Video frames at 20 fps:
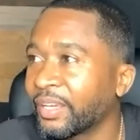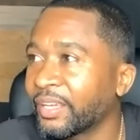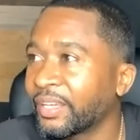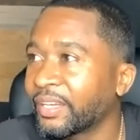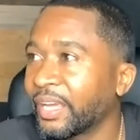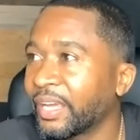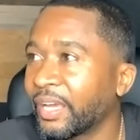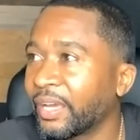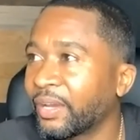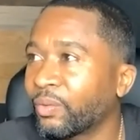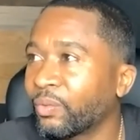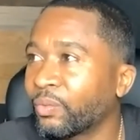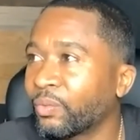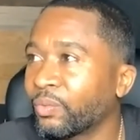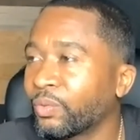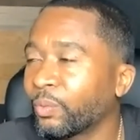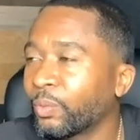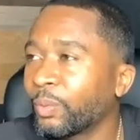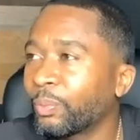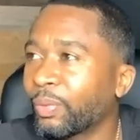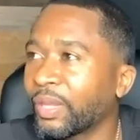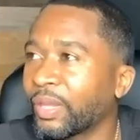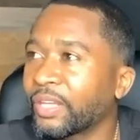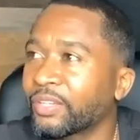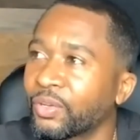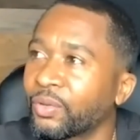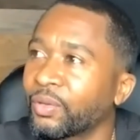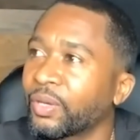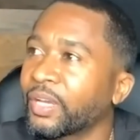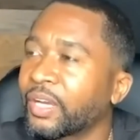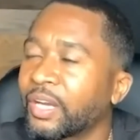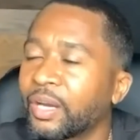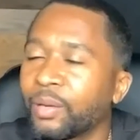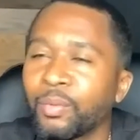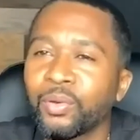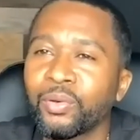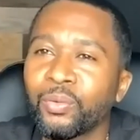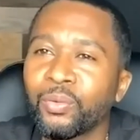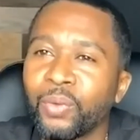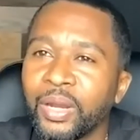that you know, we playing a song that
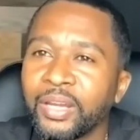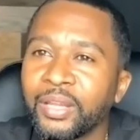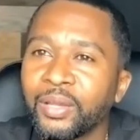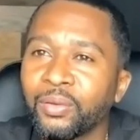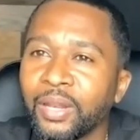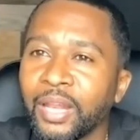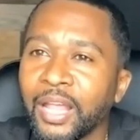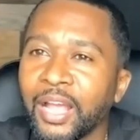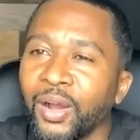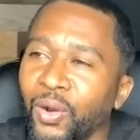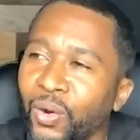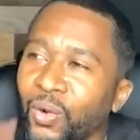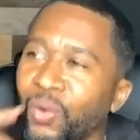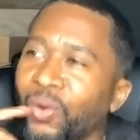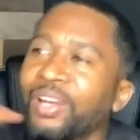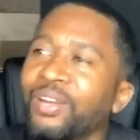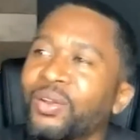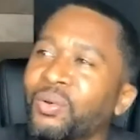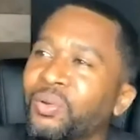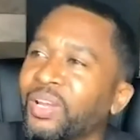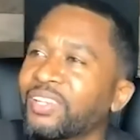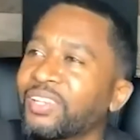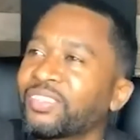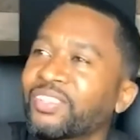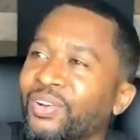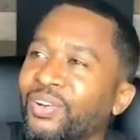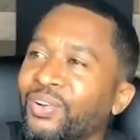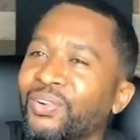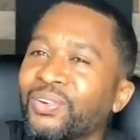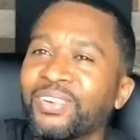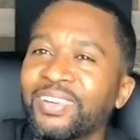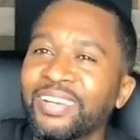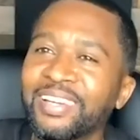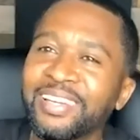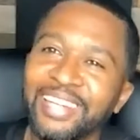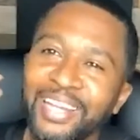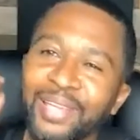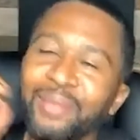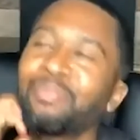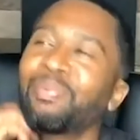come on the radio and they're like, oh, I know that song.
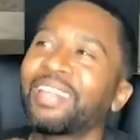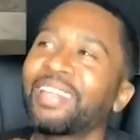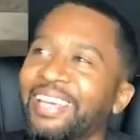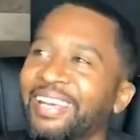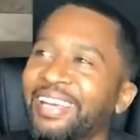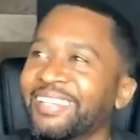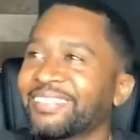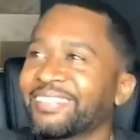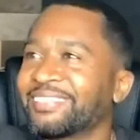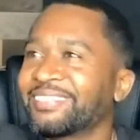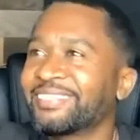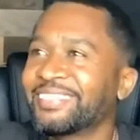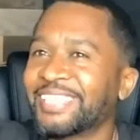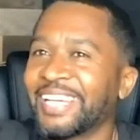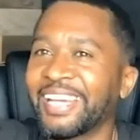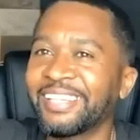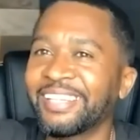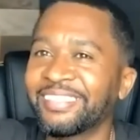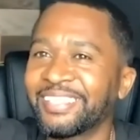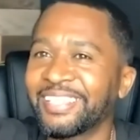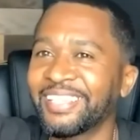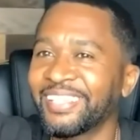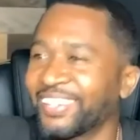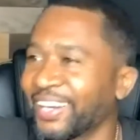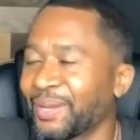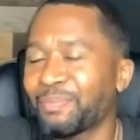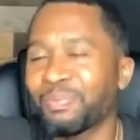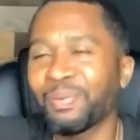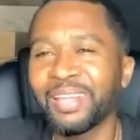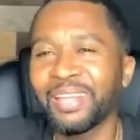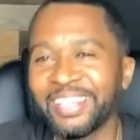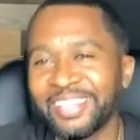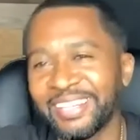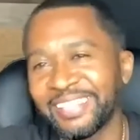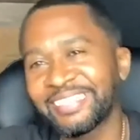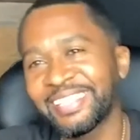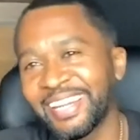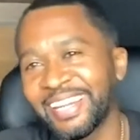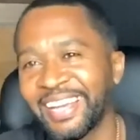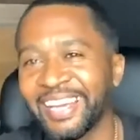They playing Jay-Z or they playing
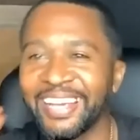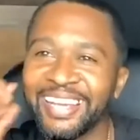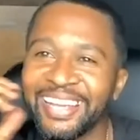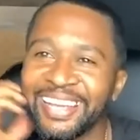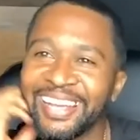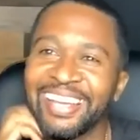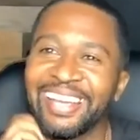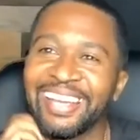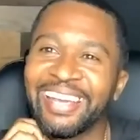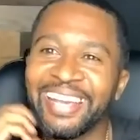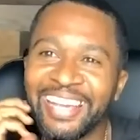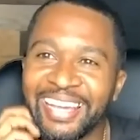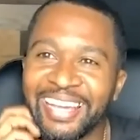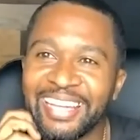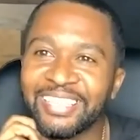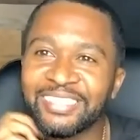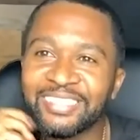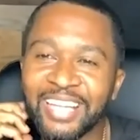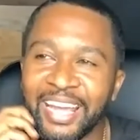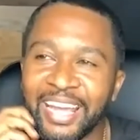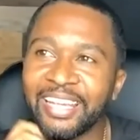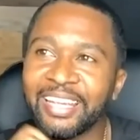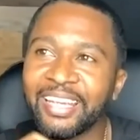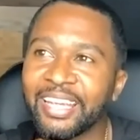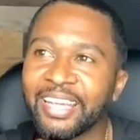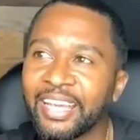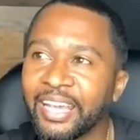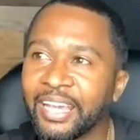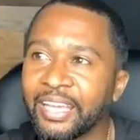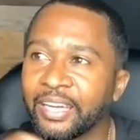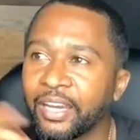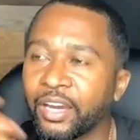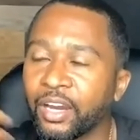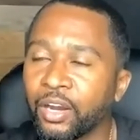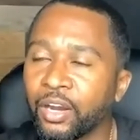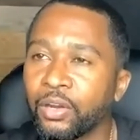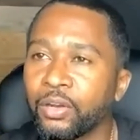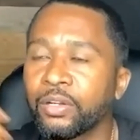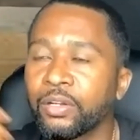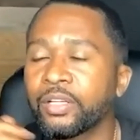this and that. And it's like, and it
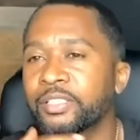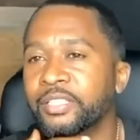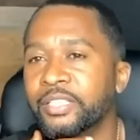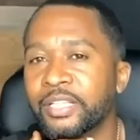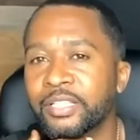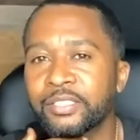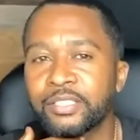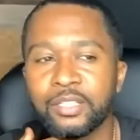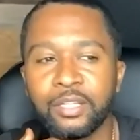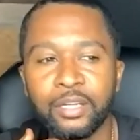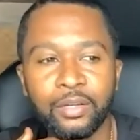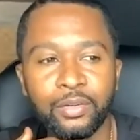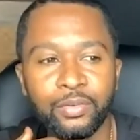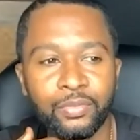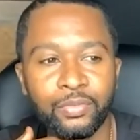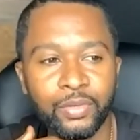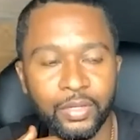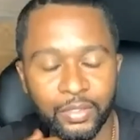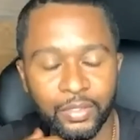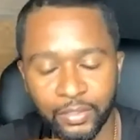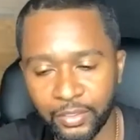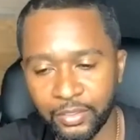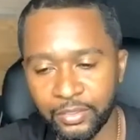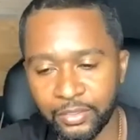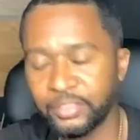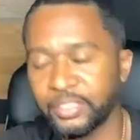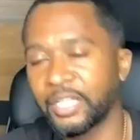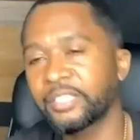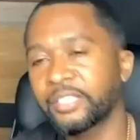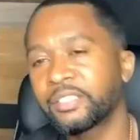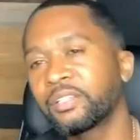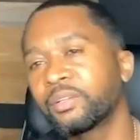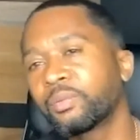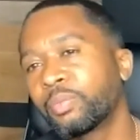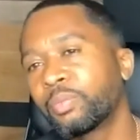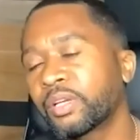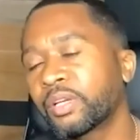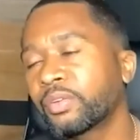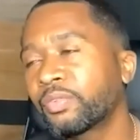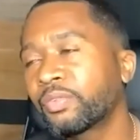earned the attention of JT, the
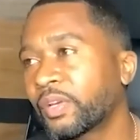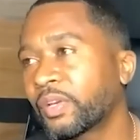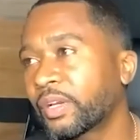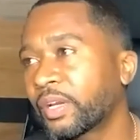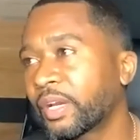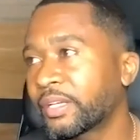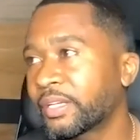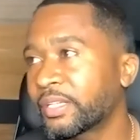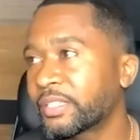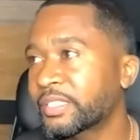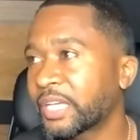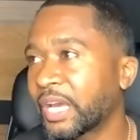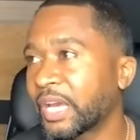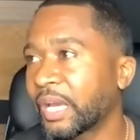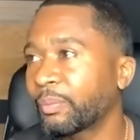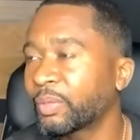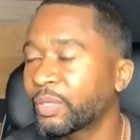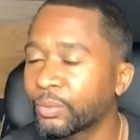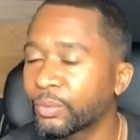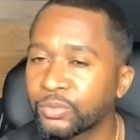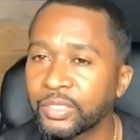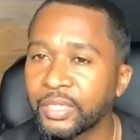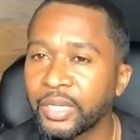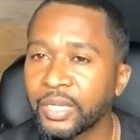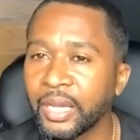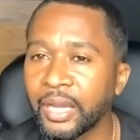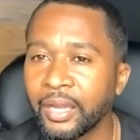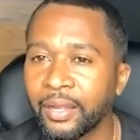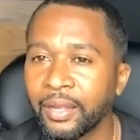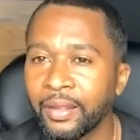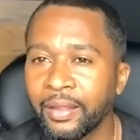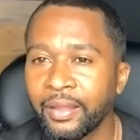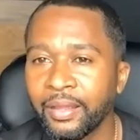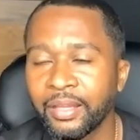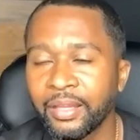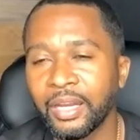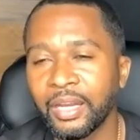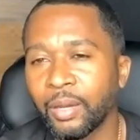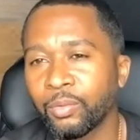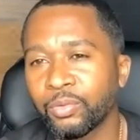bigger figure at that time. He was the guy
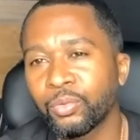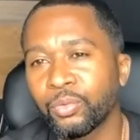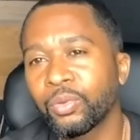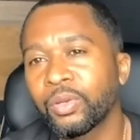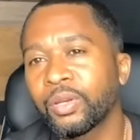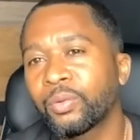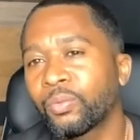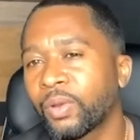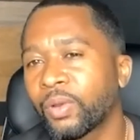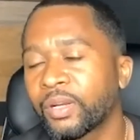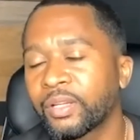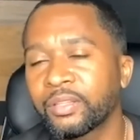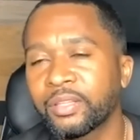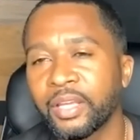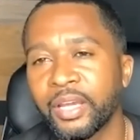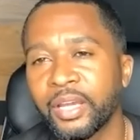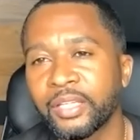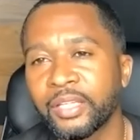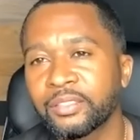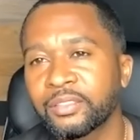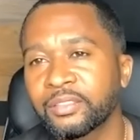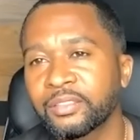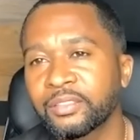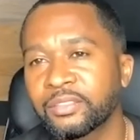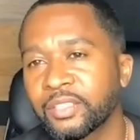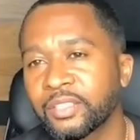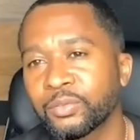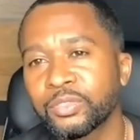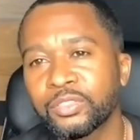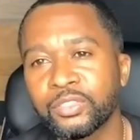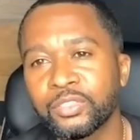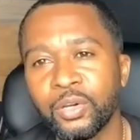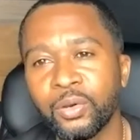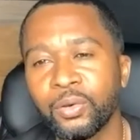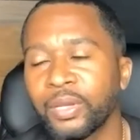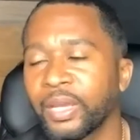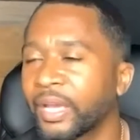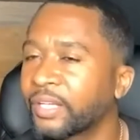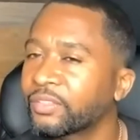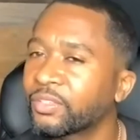that was really running things in San
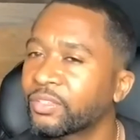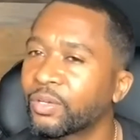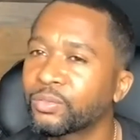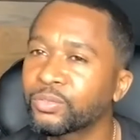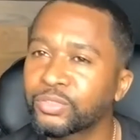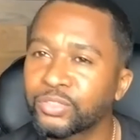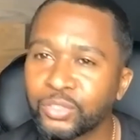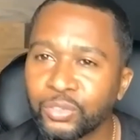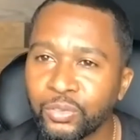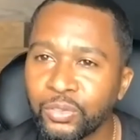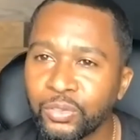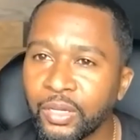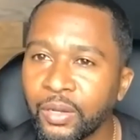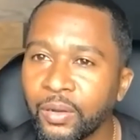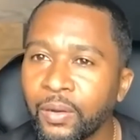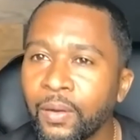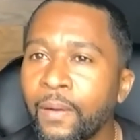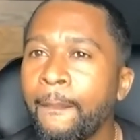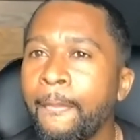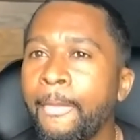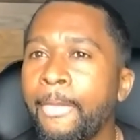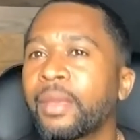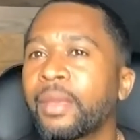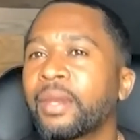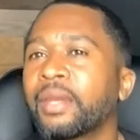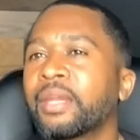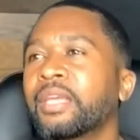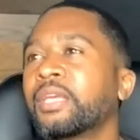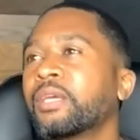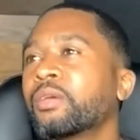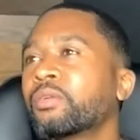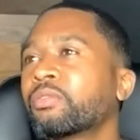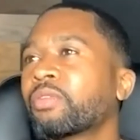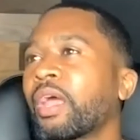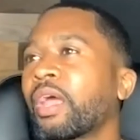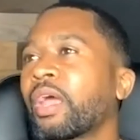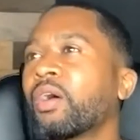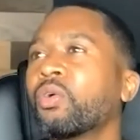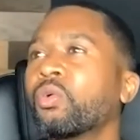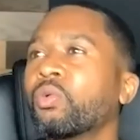Francisco. He had his own studio. He was
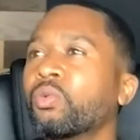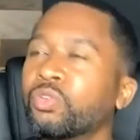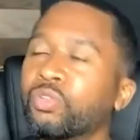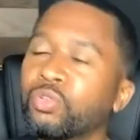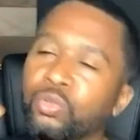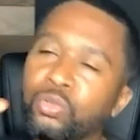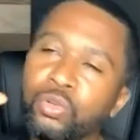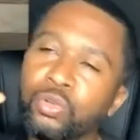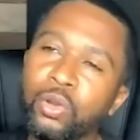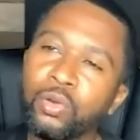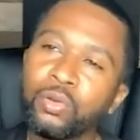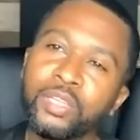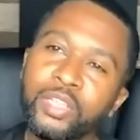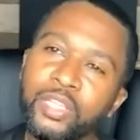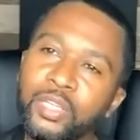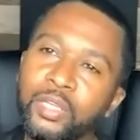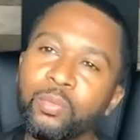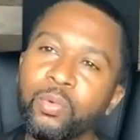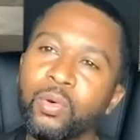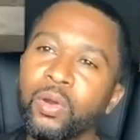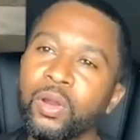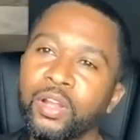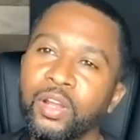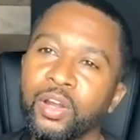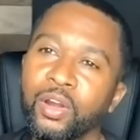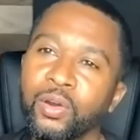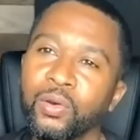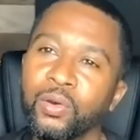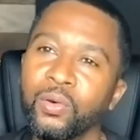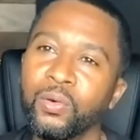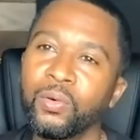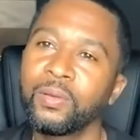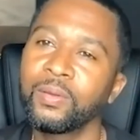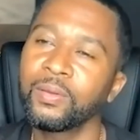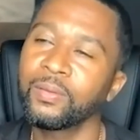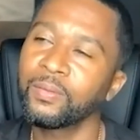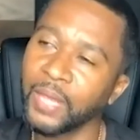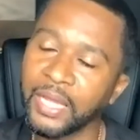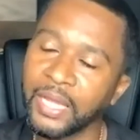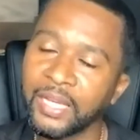like, oh, dude on the keyboard, Cole,
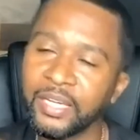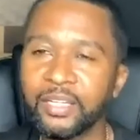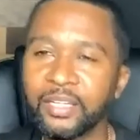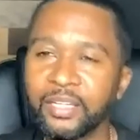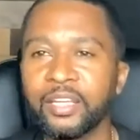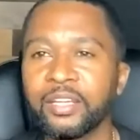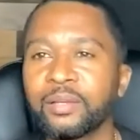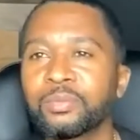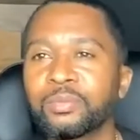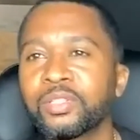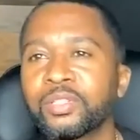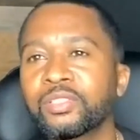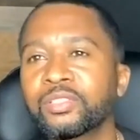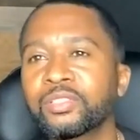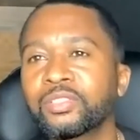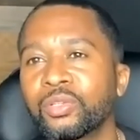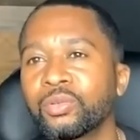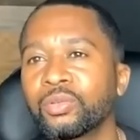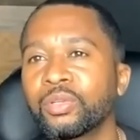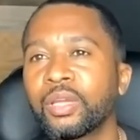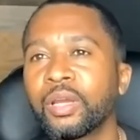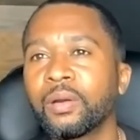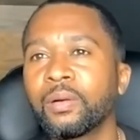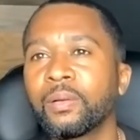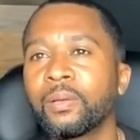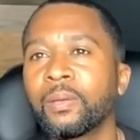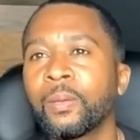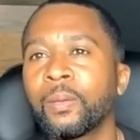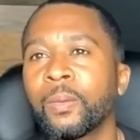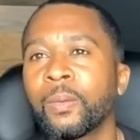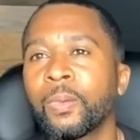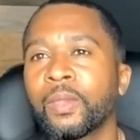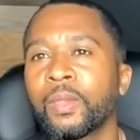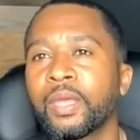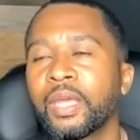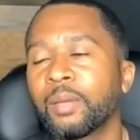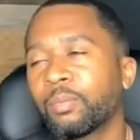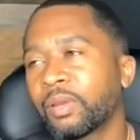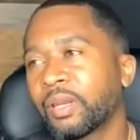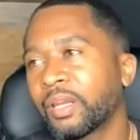I need to get him to the studio.
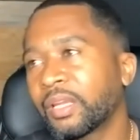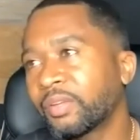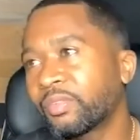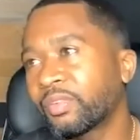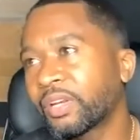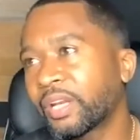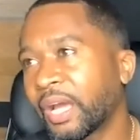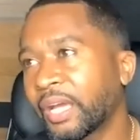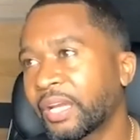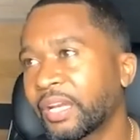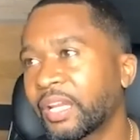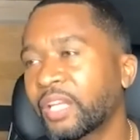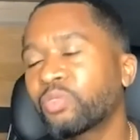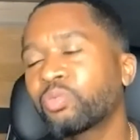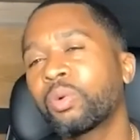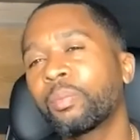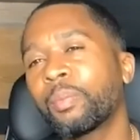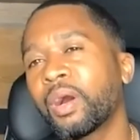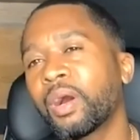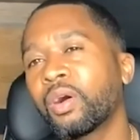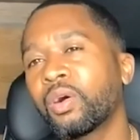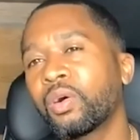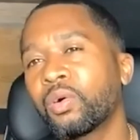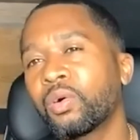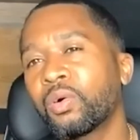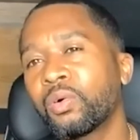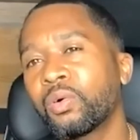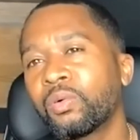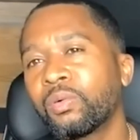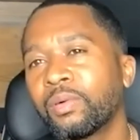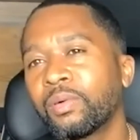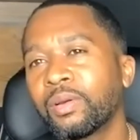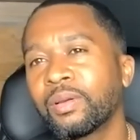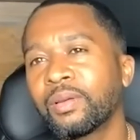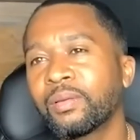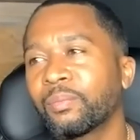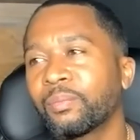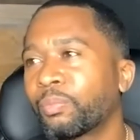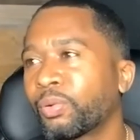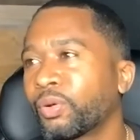And believe it or not, that's where my whole
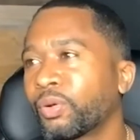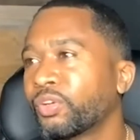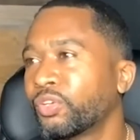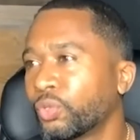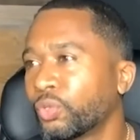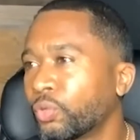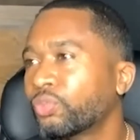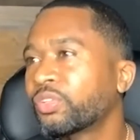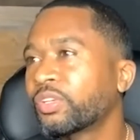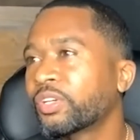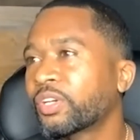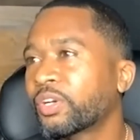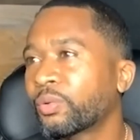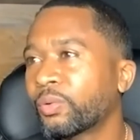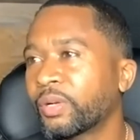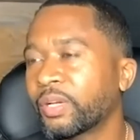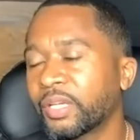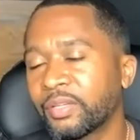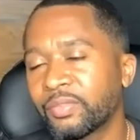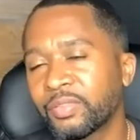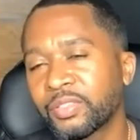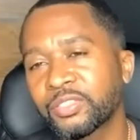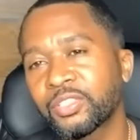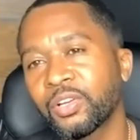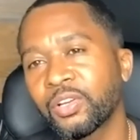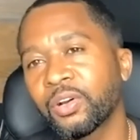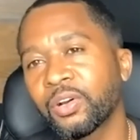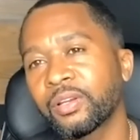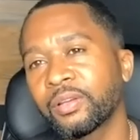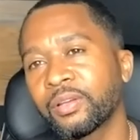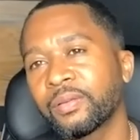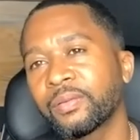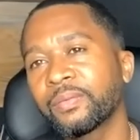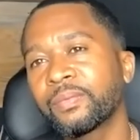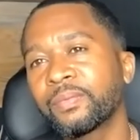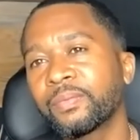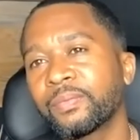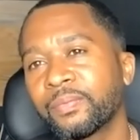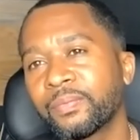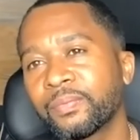producing career even started.
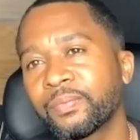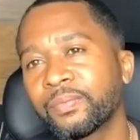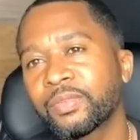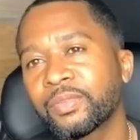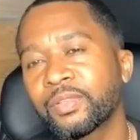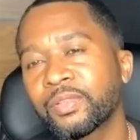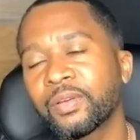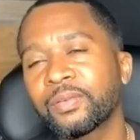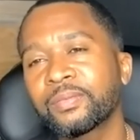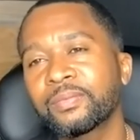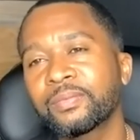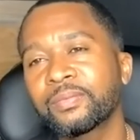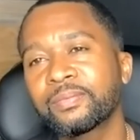So.